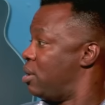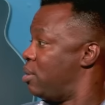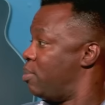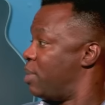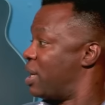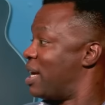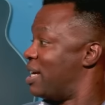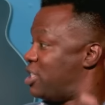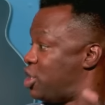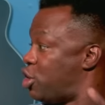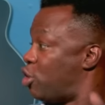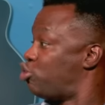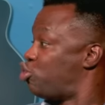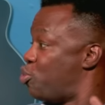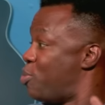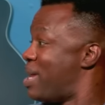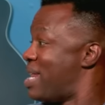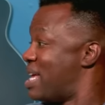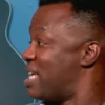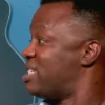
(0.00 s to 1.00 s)
because
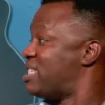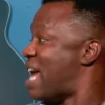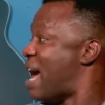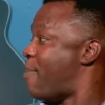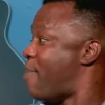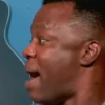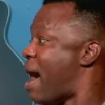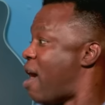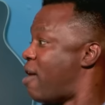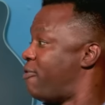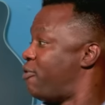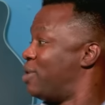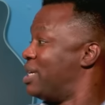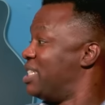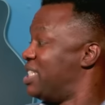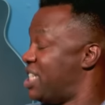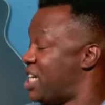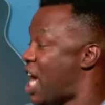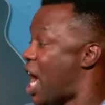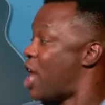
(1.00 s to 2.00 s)
social media is that powerful,
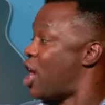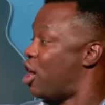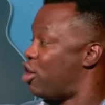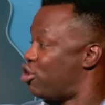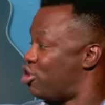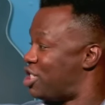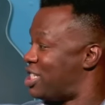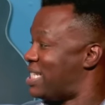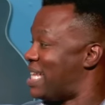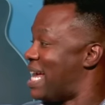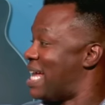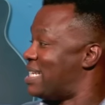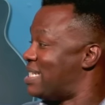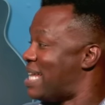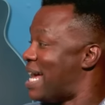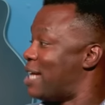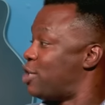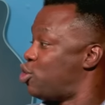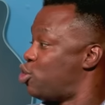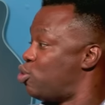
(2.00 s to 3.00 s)
and Deion understands
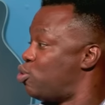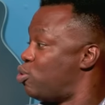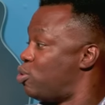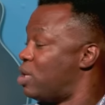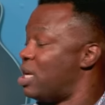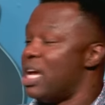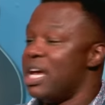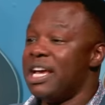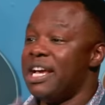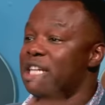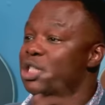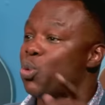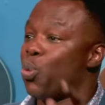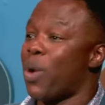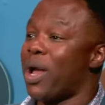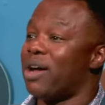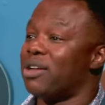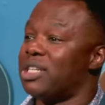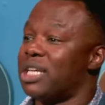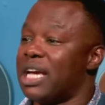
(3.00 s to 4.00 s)
that tool. He's
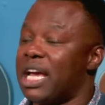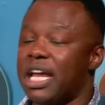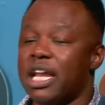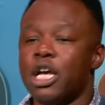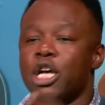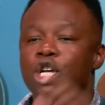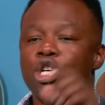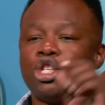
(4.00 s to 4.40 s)
wielding it.